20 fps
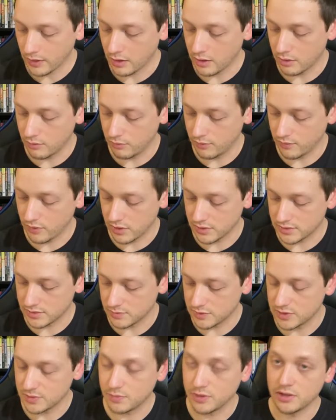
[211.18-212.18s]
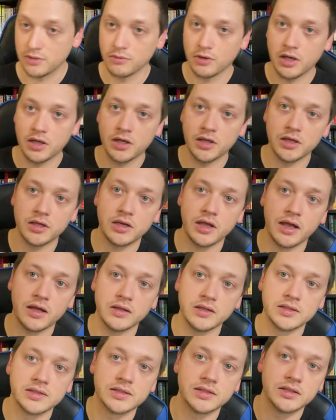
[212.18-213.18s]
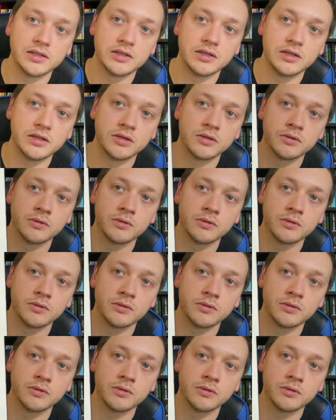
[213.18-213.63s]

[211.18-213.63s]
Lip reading: We've got some Spinrad, Ellison,